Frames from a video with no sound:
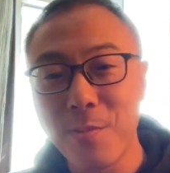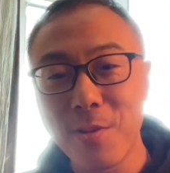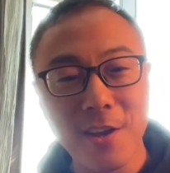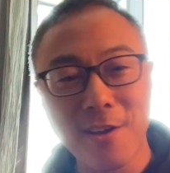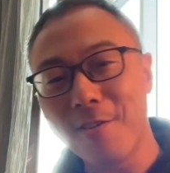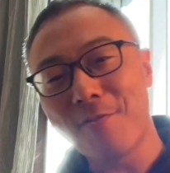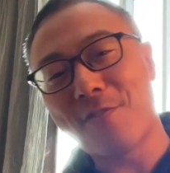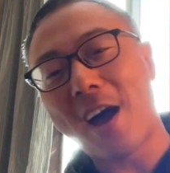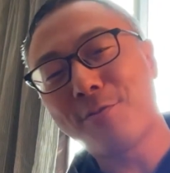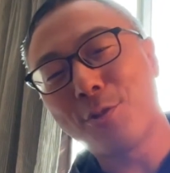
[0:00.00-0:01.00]
maybe
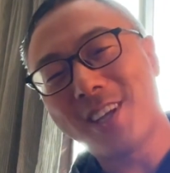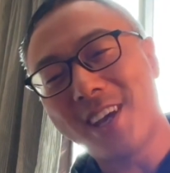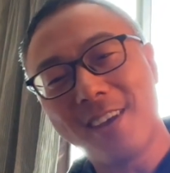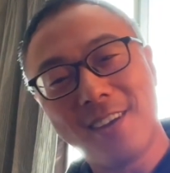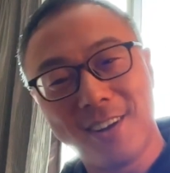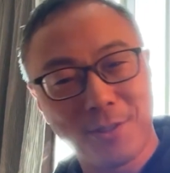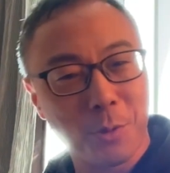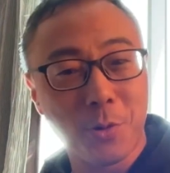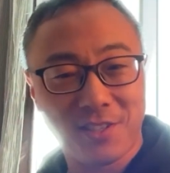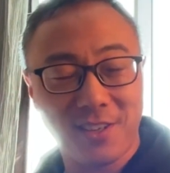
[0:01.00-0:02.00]
5 to 10 years we
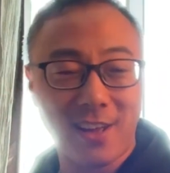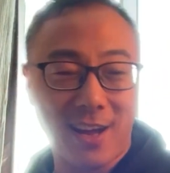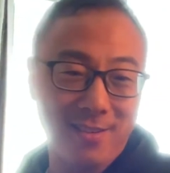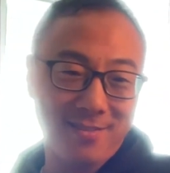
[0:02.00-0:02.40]
will see that.